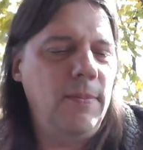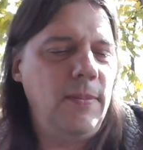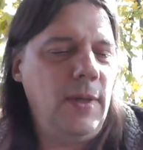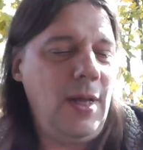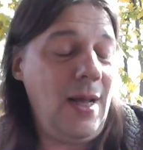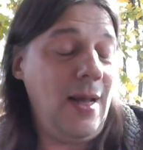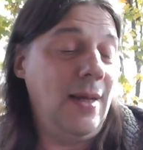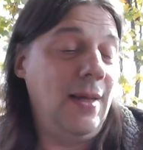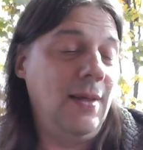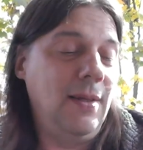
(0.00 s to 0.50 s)

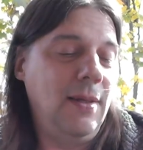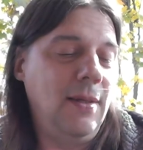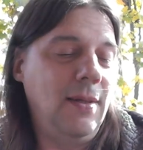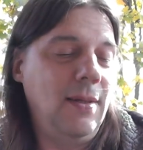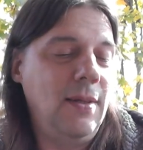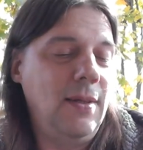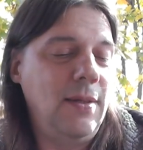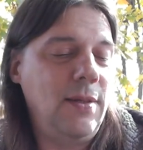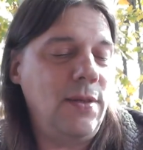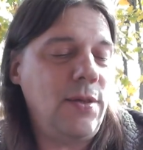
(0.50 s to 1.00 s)
Huh,
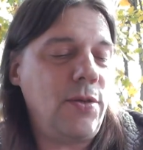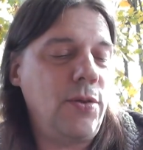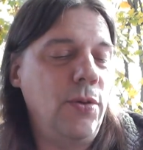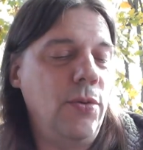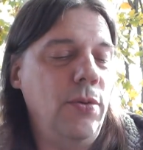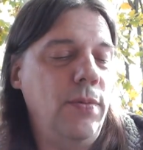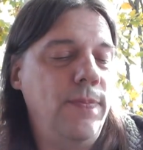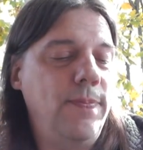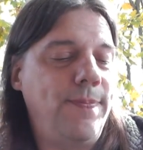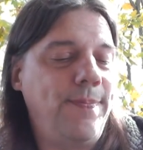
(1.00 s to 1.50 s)
that's
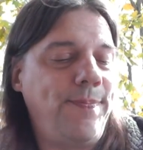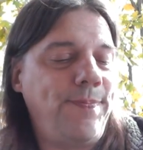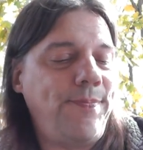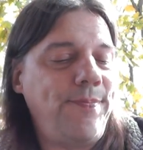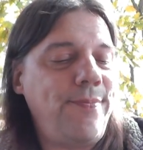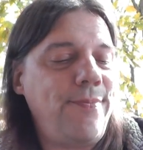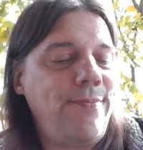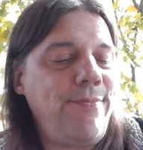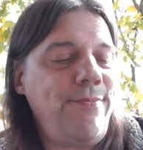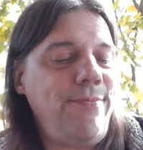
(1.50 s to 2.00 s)
cool.
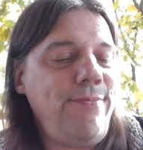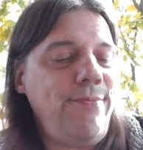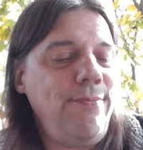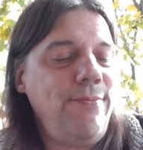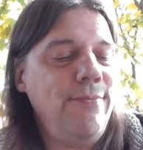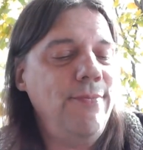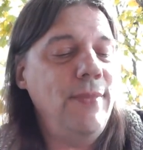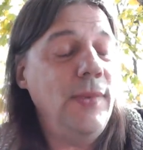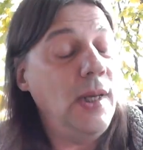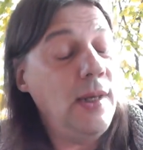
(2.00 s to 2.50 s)

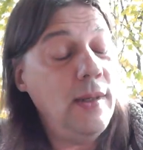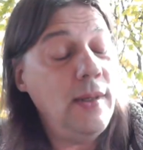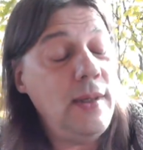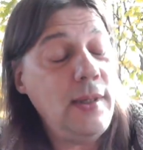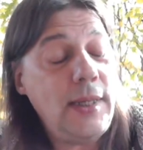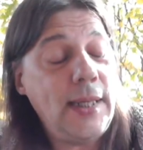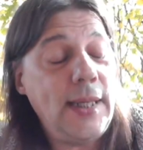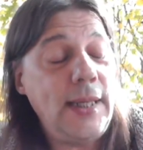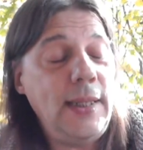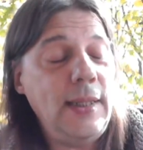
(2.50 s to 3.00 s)

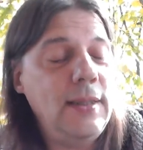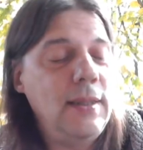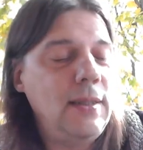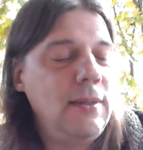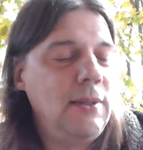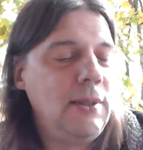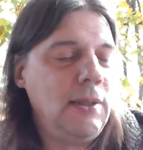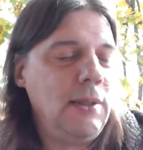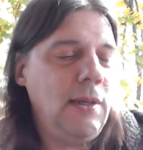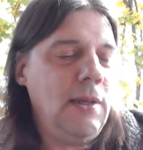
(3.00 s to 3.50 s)
Okay.
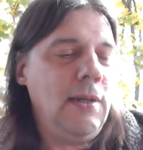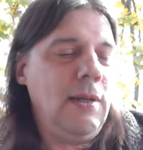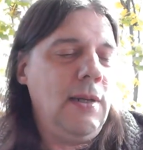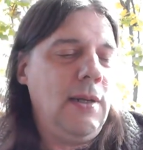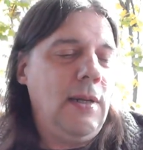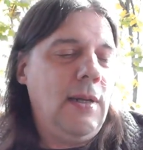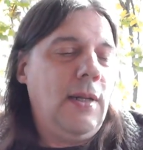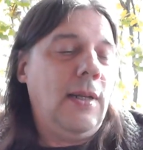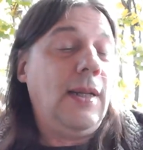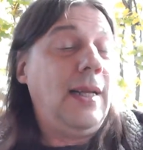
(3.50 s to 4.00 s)

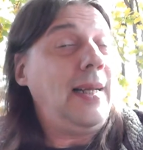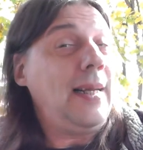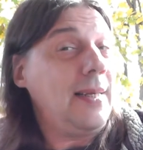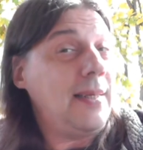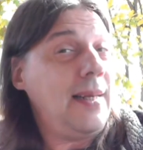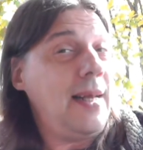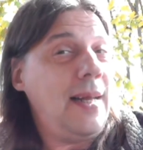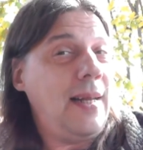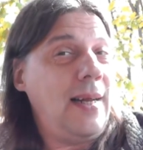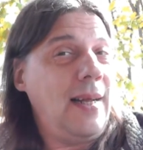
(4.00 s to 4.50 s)
Like I
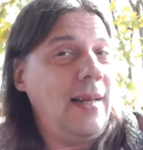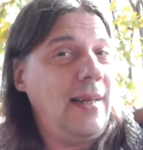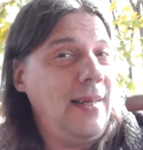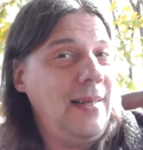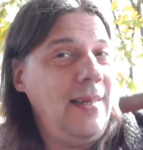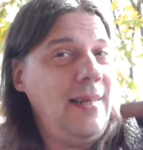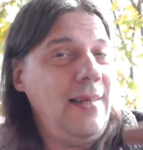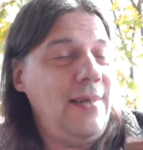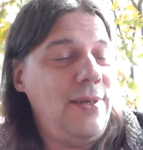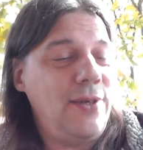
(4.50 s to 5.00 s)
said, I
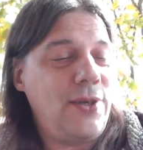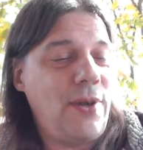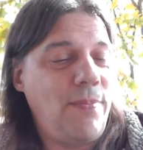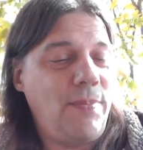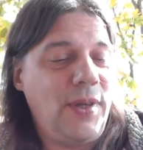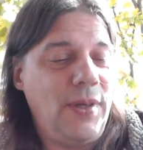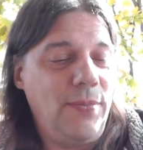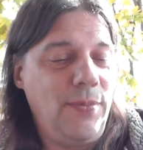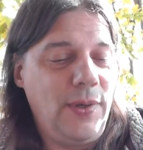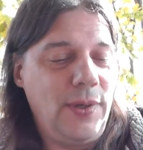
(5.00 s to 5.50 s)
need
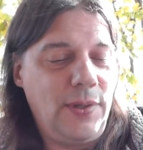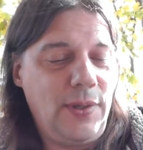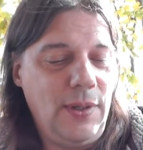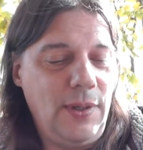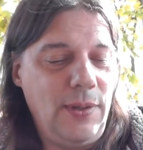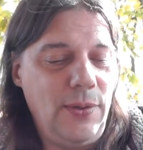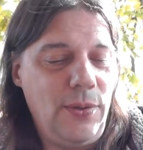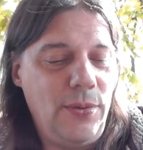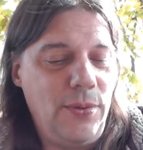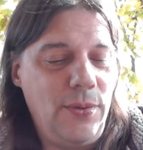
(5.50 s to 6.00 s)
something with a
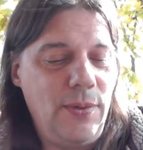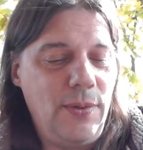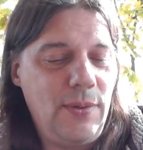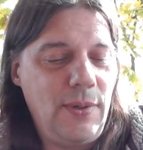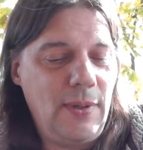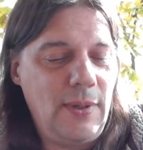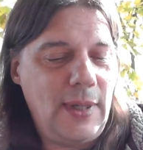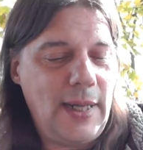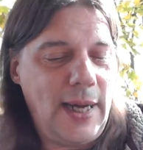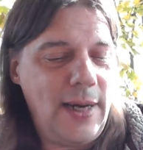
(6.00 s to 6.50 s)
little
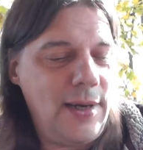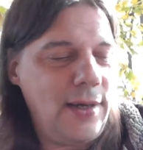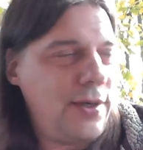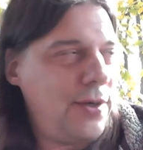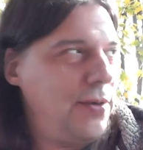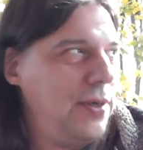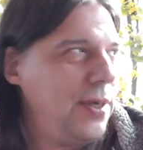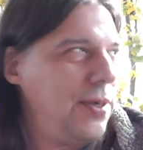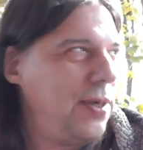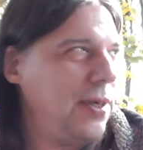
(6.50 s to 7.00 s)

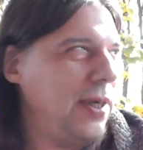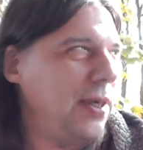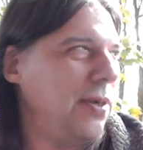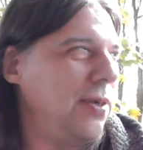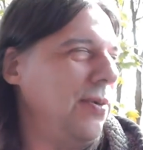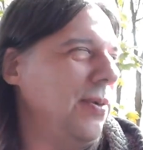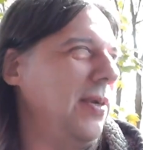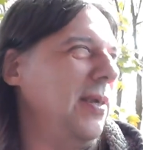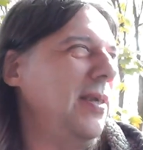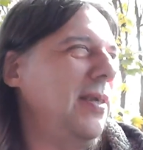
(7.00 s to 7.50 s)
characteristic
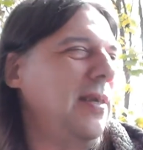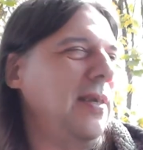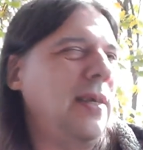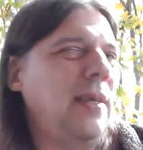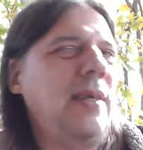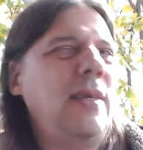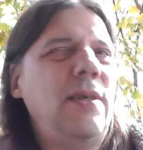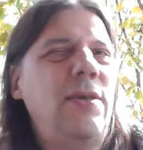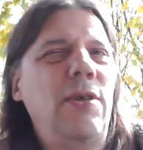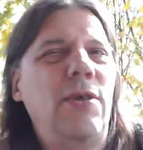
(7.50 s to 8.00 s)
to it.
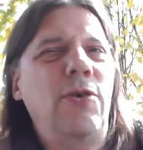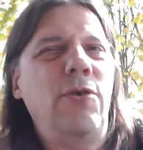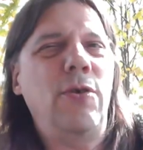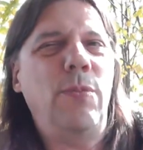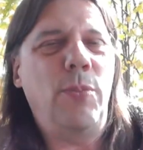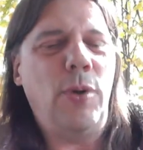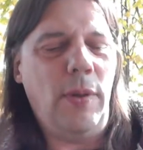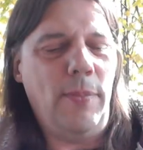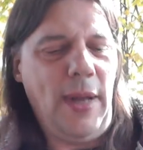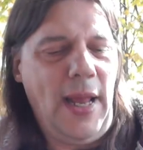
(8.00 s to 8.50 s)
I guess I should
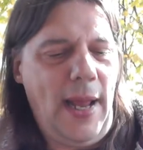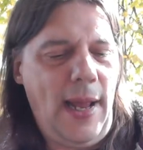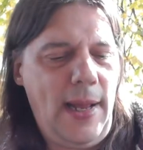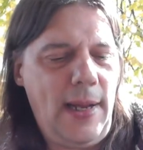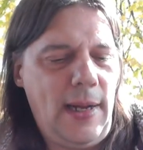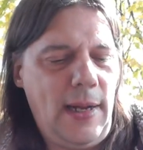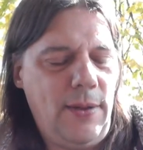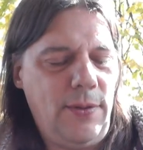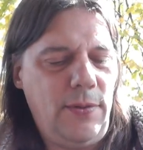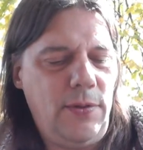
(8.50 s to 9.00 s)
have brought my
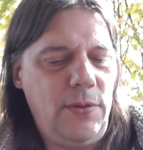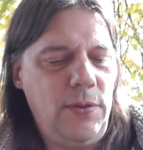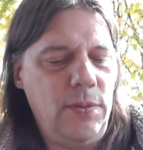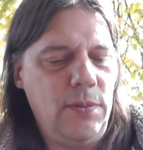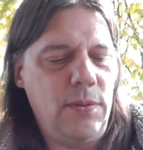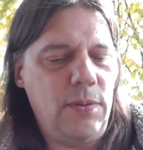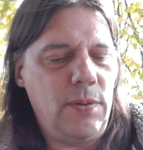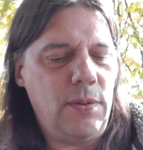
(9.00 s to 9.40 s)
hat out, too.